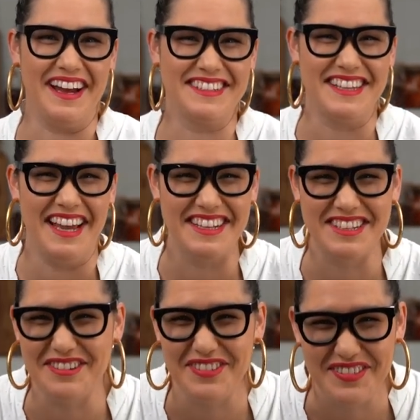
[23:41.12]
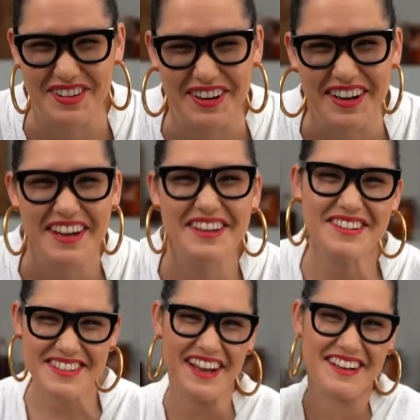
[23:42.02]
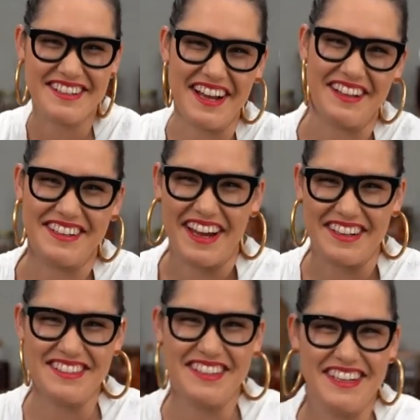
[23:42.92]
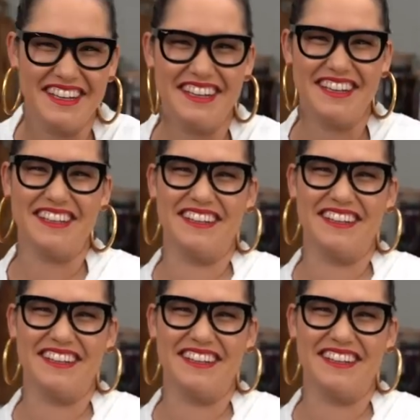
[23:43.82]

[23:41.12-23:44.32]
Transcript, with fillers: accent you've ever heard. You said in Italian, Pangrattato.